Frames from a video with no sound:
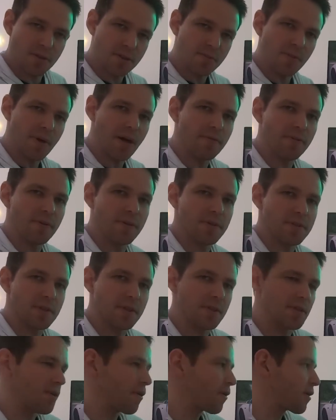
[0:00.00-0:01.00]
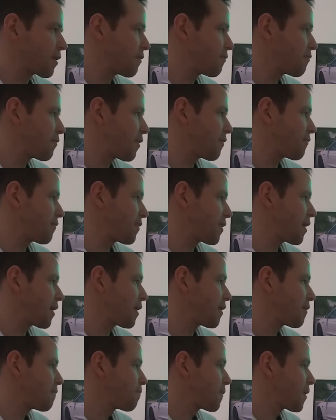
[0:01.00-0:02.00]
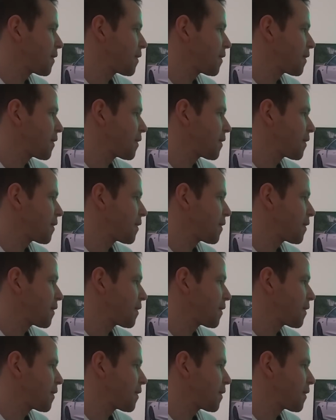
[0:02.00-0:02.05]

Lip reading: smartphones can dock in the front of it there.